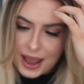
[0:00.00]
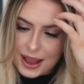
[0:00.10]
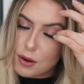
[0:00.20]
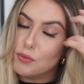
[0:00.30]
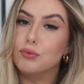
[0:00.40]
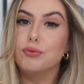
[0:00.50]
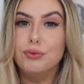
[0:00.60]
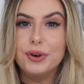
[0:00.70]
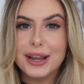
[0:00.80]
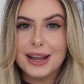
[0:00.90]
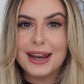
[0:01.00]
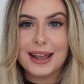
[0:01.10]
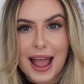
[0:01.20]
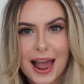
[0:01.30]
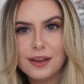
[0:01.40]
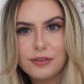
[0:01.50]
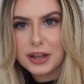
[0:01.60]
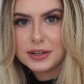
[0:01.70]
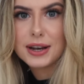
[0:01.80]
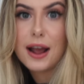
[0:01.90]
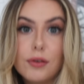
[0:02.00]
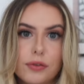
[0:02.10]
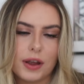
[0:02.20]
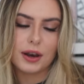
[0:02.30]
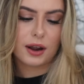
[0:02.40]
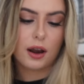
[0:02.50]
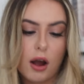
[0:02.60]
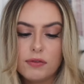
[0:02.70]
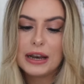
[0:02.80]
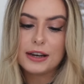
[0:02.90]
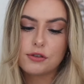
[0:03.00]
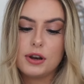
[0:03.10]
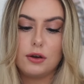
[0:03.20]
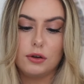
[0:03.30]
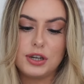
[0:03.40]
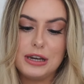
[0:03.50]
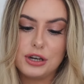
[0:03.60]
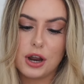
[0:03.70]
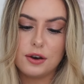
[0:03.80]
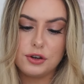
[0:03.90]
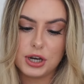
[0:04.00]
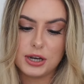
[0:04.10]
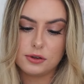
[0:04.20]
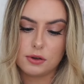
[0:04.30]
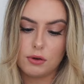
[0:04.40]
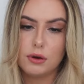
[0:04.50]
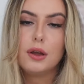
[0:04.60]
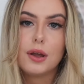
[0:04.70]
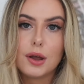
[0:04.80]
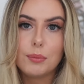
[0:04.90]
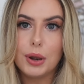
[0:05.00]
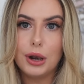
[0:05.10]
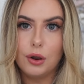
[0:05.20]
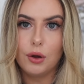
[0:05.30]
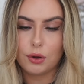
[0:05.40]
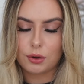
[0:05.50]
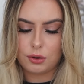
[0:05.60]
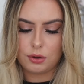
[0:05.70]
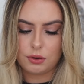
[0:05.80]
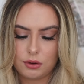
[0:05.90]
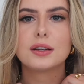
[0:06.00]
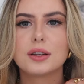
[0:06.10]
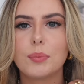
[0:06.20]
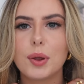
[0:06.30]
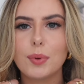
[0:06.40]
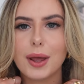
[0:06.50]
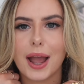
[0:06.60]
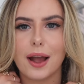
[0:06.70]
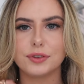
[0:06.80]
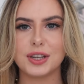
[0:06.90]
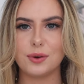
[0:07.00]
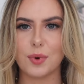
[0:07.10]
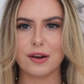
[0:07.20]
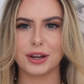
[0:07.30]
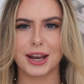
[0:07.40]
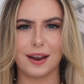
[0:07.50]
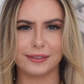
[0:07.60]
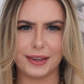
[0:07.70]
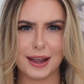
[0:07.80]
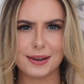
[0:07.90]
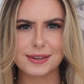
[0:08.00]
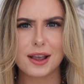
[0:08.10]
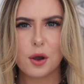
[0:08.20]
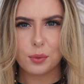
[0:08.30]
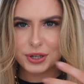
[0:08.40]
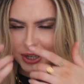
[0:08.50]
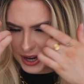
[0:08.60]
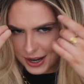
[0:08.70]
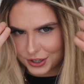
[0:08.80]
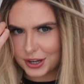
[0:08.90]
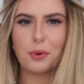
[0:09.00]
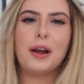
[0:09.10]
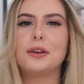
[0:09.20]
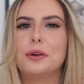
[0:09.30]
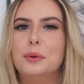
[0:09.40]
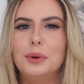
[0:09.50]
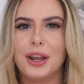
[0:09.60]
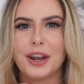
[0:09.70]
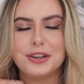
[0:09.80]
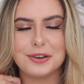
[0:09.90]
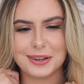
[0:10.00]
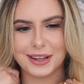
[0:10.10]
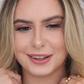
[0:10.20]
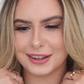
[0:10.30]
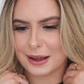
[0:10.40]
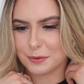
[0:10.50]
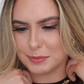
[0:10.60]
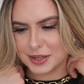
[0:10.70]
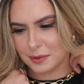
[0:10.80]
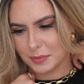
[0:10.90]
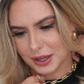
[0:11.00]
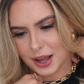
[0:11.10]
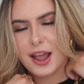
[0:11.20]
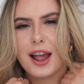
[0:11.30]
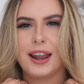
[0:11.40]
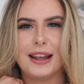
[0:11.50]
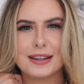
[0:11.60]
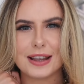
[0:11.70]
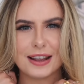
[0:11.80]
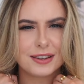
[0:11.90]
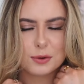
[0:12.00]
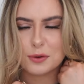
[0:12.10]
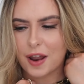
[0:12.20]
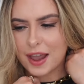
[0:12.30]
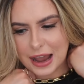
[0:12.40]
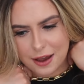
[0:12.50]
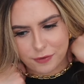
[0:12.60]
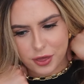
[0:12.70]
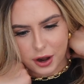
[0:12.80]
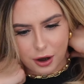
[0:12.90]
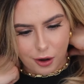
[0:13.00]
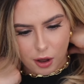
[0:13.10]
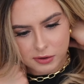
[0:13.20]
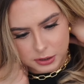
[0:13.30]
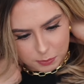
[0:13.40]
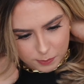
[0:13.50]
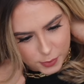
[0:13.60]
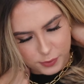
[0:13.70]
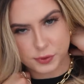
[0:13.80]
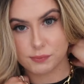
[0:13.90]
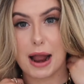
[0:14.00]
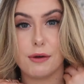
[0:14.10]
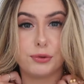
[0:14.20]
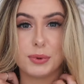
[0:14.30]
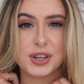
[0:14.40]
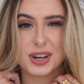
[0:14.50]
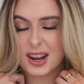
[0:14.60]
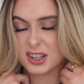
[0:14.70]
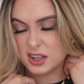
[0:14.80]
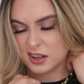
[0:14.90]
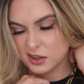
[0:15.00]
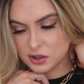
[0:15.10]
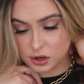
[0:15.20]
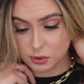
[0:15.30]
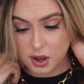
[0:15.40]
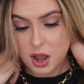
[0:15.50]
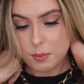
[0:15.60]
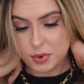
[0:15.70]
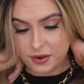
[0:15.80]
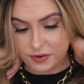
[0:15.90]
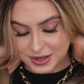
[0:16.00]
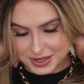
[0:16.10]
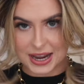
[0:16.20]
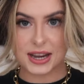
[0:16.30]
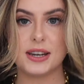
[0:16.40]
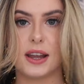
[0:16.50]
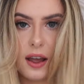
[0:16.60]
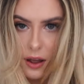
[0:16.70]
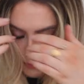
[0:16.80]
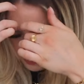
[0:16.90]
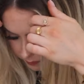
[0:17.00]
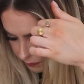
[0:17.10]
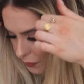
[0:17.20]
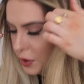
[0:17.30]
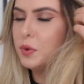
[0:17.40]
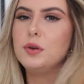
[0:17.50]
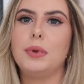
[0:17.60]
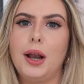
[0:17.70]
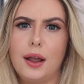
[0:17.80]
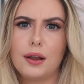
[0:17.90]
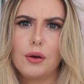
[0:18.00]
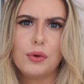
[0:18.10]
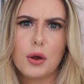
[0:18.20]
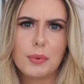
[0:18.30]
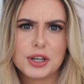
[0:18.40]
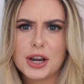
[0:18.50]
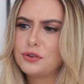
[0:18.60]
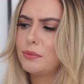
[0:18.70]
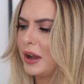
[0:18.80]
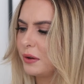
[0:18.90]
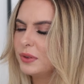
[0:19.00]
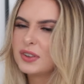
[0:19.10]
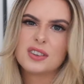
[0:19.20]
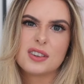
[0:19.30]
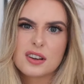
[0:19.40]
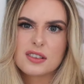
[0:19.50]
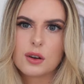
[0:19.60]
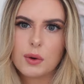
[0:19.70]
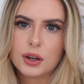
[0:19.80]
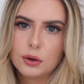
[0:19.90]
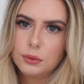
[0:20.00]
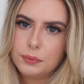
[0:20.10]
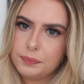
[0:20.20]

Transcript: It really elevates an outfit. Like I've literally got a t-shirt and jeans on, but look, some people I have seen wearing it like this, which is actually quite cool, and I do think that that would be something that, like, it's it's sort of like if the clasp moves around, which it actually doesn't do, but if it did, um, you wouldn't be like, oh no, my chain's on backwards, because it does look quite cool.